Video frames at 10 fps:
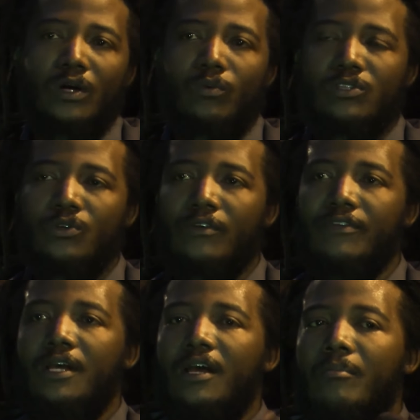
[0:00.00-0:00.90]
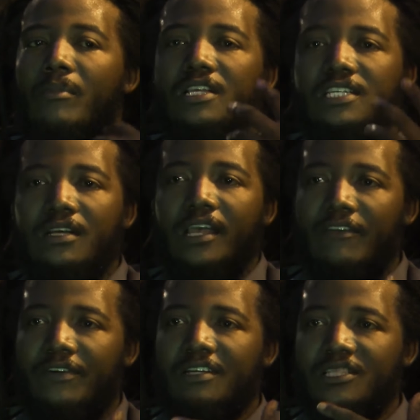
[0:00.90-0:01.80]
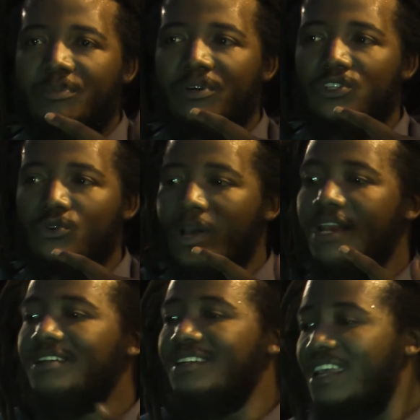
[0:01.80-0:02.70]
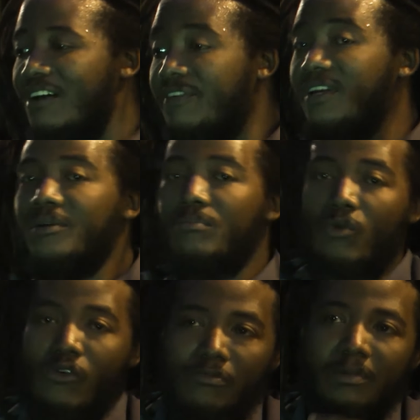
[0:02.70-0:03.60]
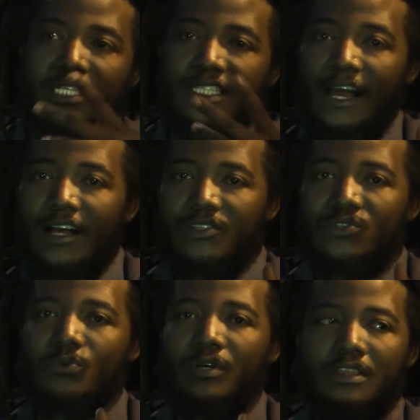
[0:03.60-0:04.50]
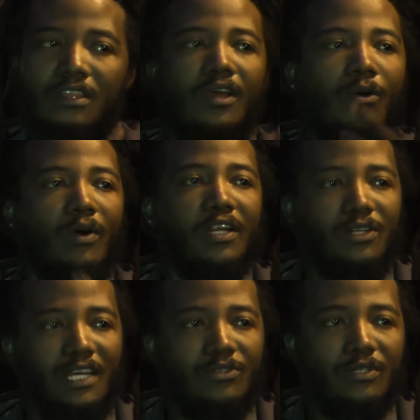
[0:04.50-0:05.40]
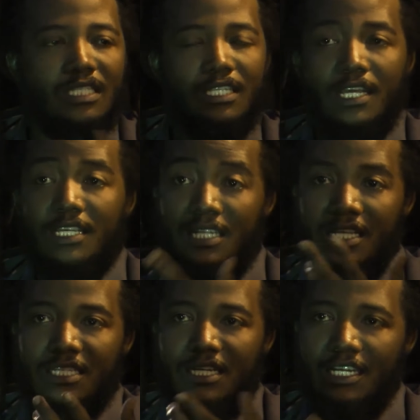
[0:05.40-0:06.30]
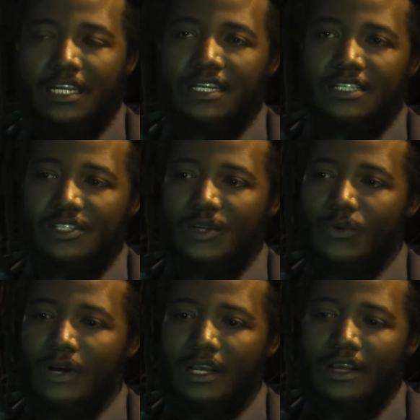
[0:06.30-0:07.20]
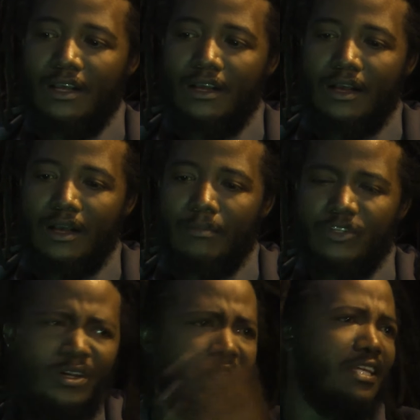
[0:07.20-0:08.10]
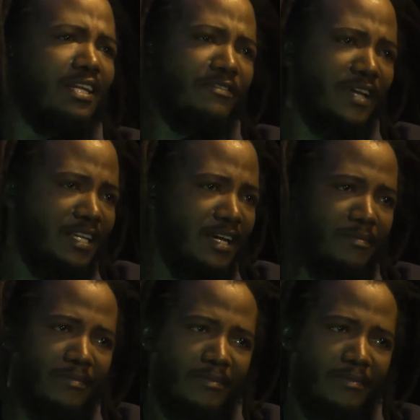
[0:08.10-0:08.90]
work with sort of merging African spirituality, African movement, dance with what he does on stage. That's really interesting work. Jonathan Lafenya.